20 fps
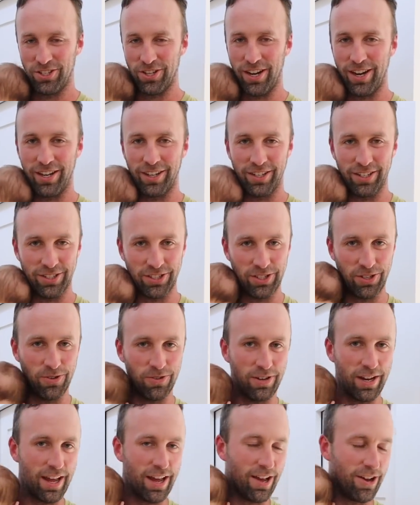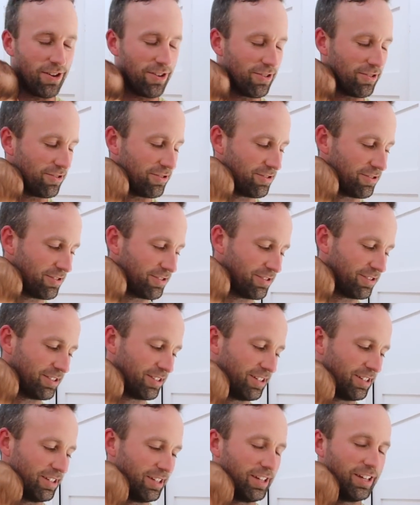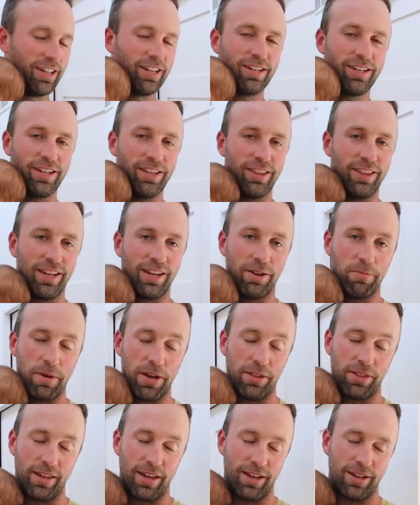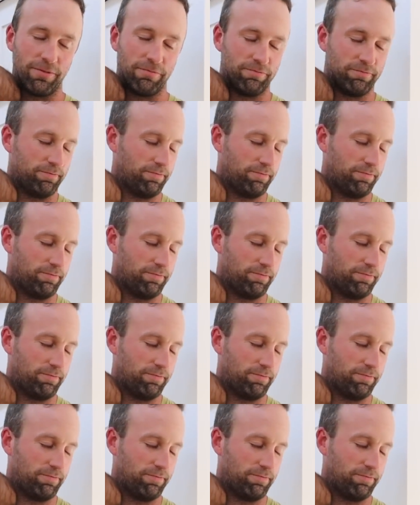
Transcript: trying to scoot down. Didn't think about that.